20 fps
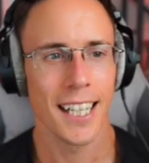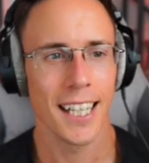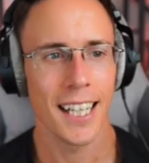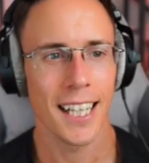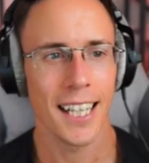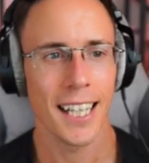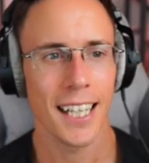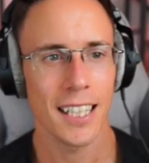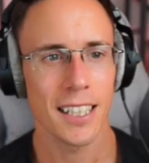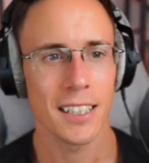
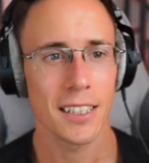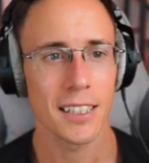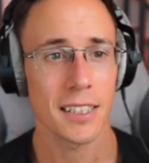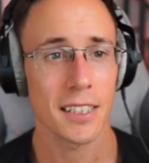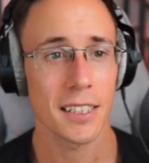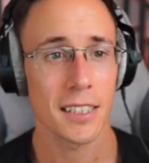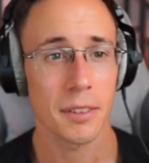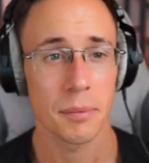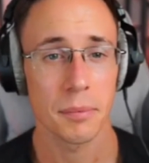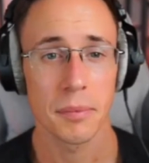And
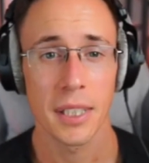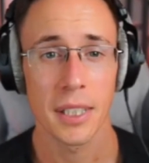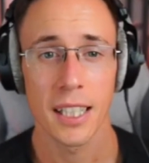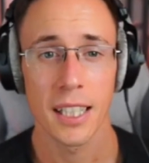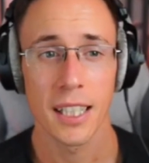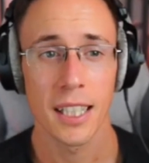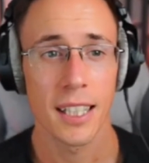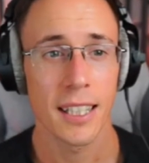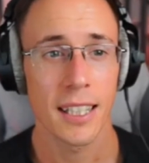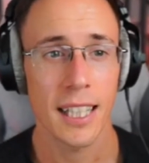
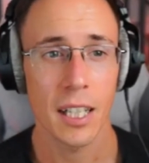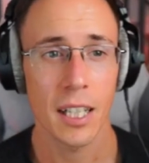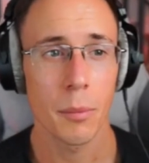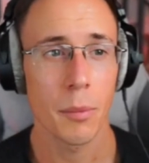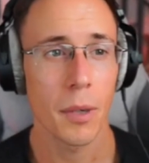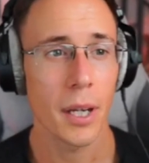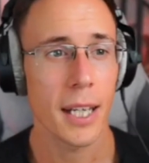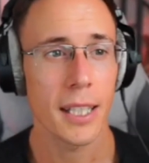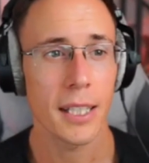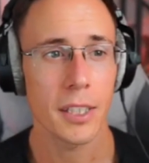then I
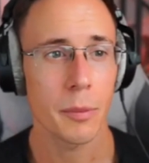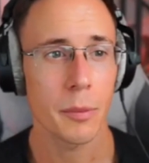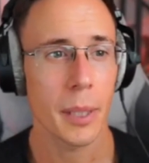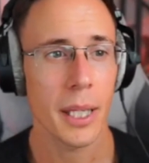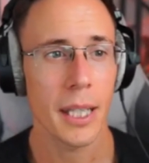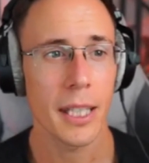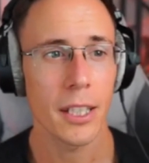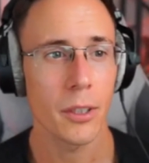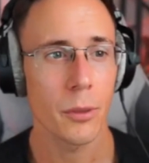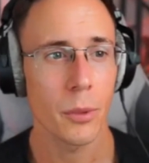might,
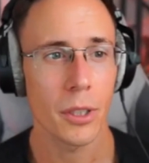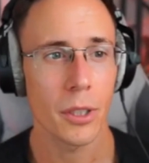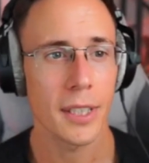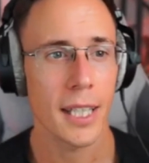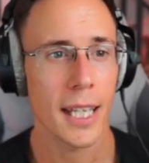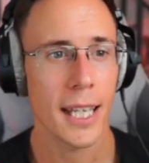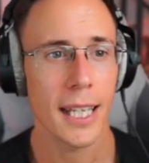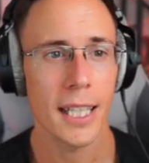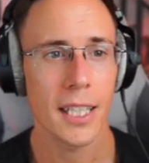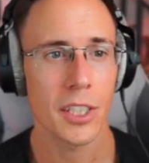depending on what
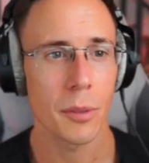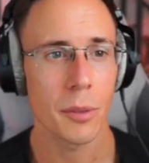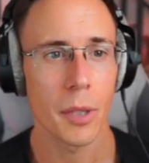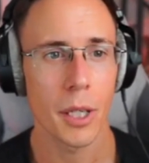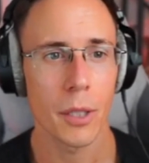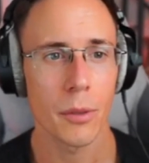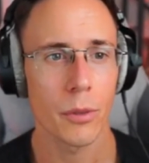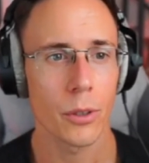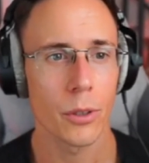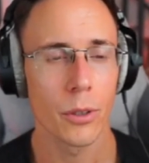day it is, I
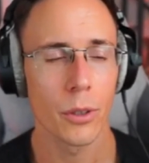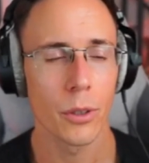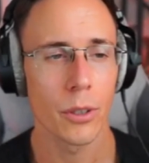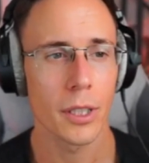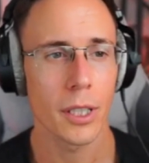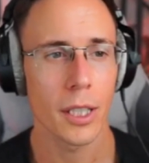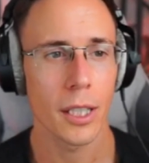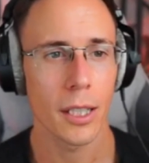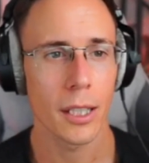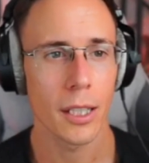might
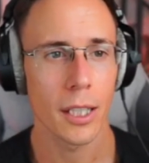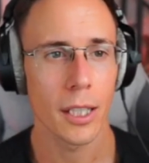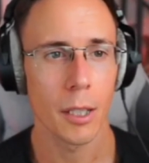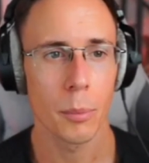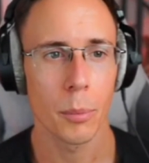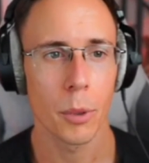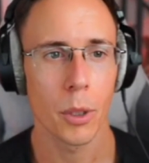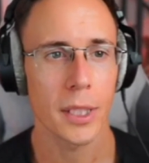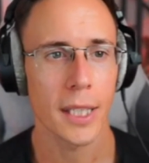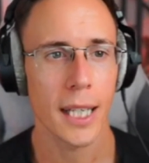record a
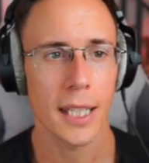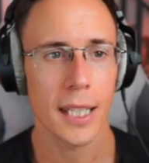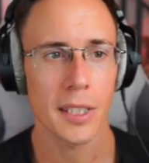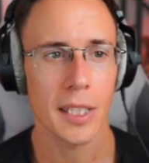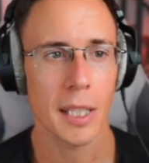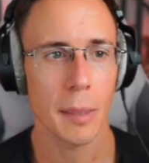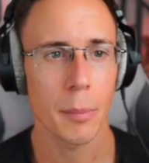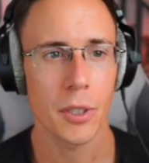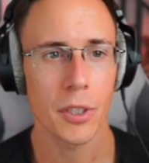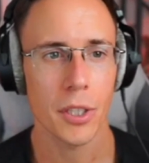
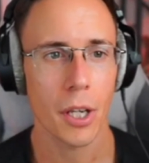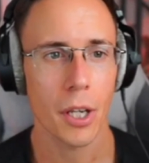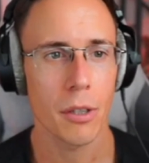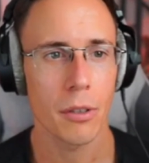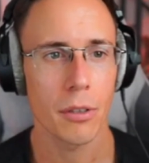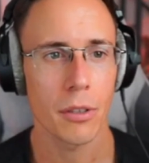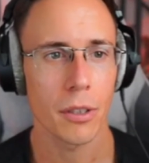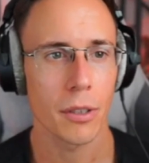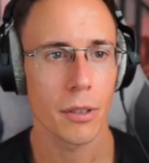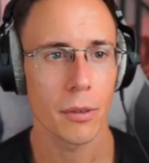podcast
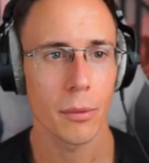episode,